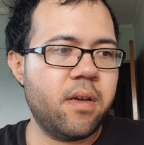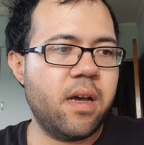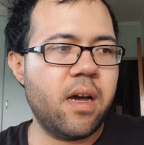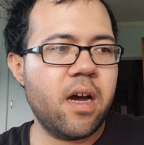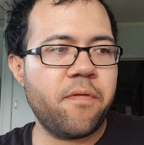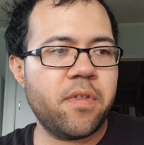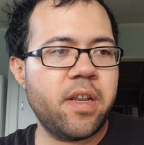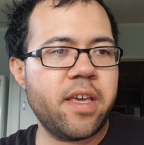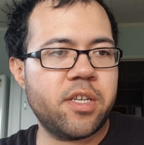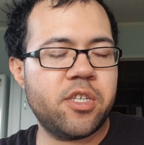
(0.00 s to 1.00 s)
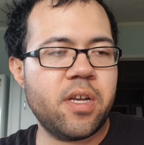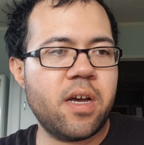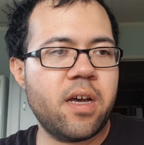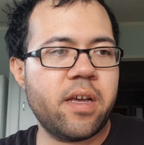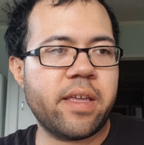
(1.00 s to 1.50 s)
For the next
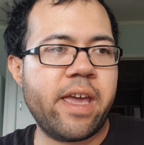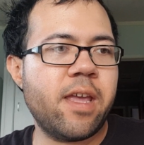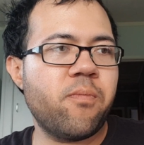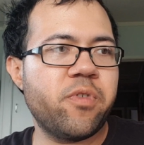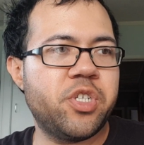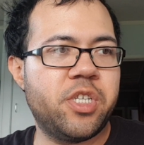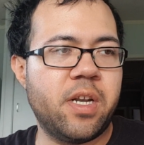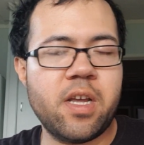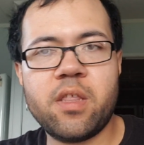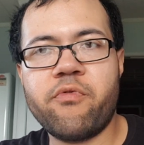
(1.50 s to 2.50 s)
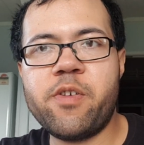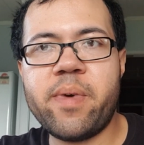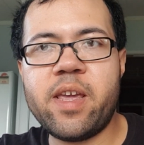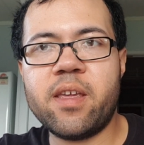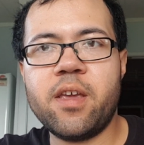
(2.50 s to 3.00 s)
game, which is another
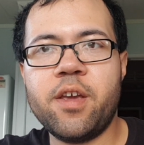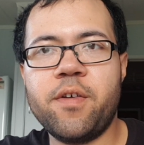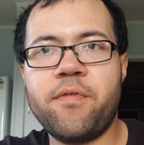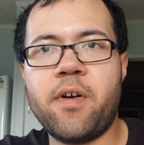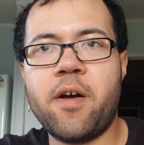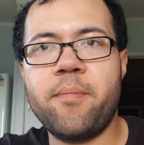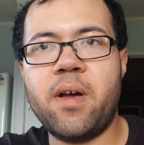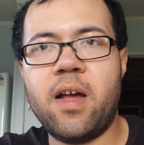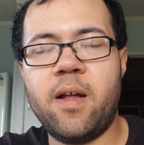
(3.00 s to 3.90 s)
remake from